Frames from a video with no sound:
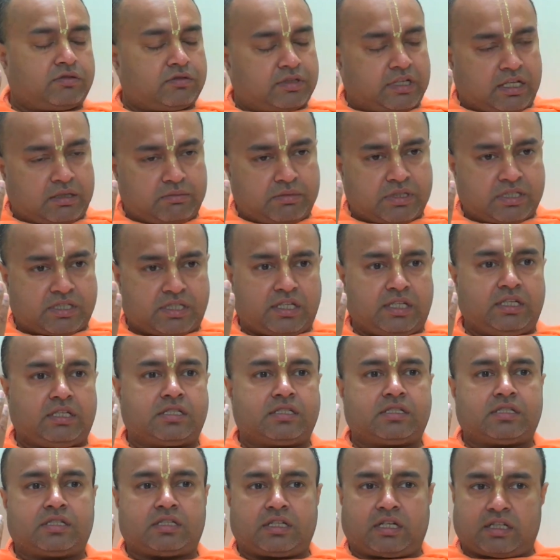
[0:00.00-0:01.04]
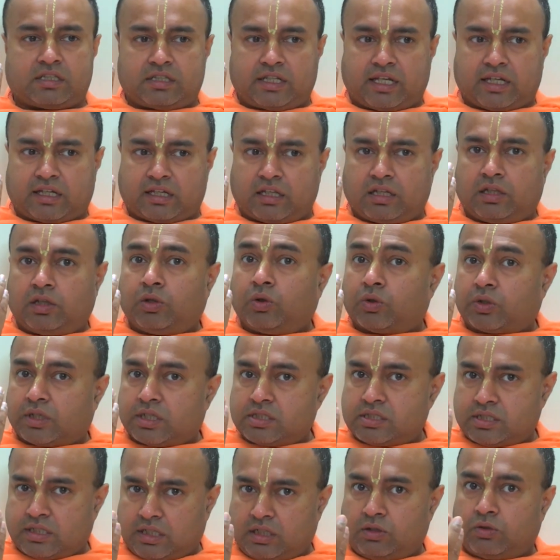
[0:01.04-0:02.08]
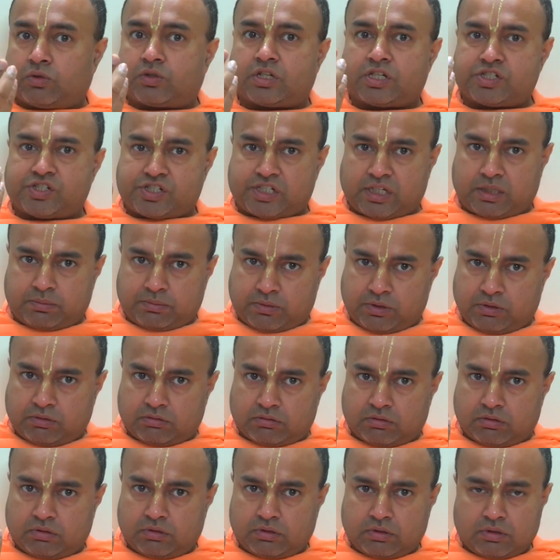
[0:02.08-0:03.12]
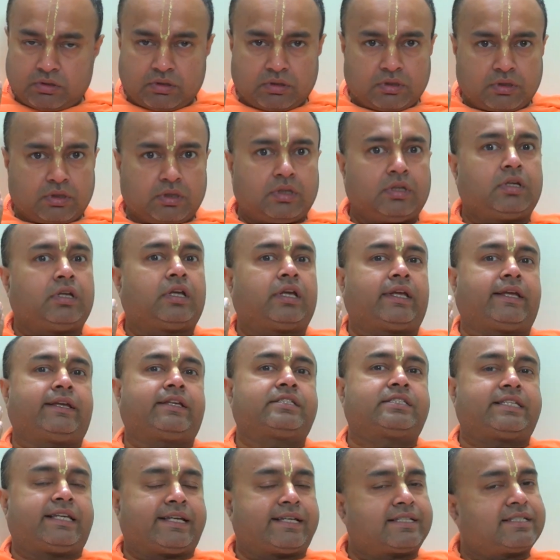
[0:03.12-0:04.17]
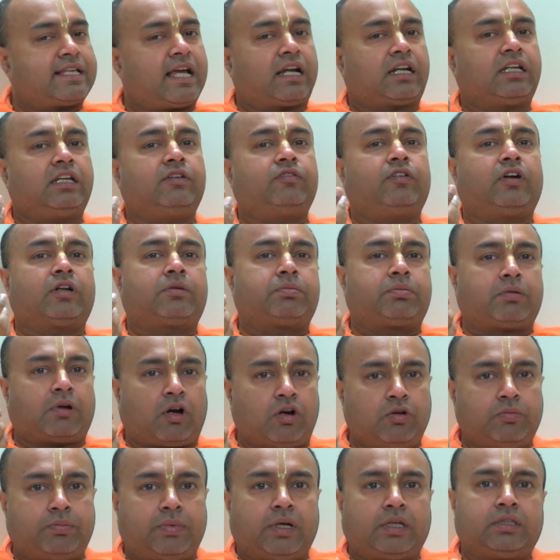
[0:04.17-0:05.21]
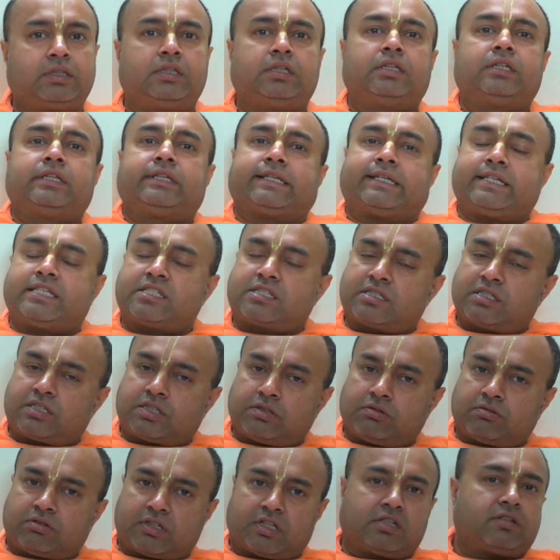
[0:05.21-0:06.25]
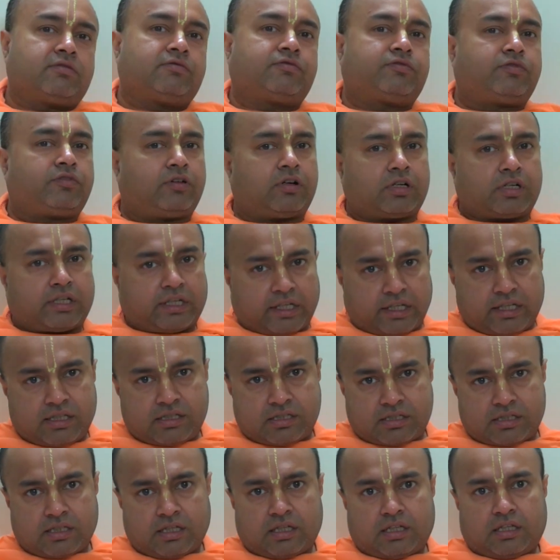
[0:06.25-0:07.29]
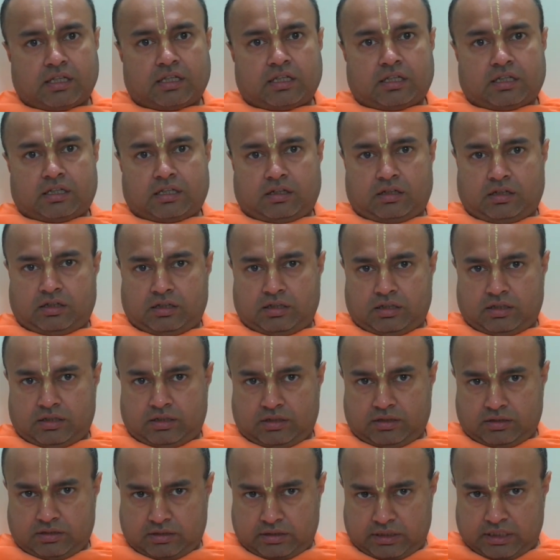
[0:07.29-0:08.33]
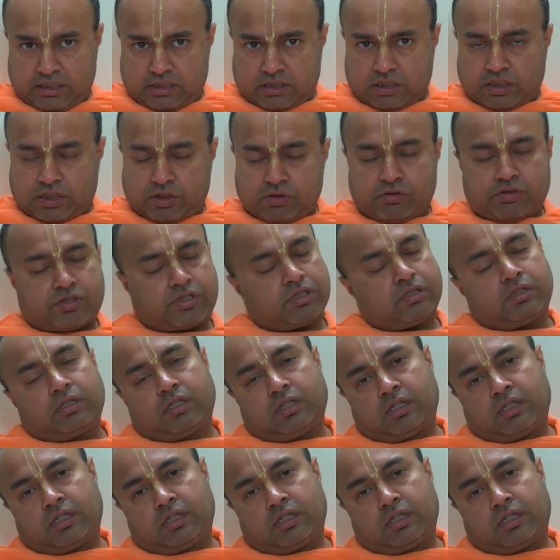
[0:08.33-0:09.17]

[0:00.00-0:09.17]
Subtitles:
can be seen like a lotus shaped logo, is exactly what Prabhupada instituted for his institution,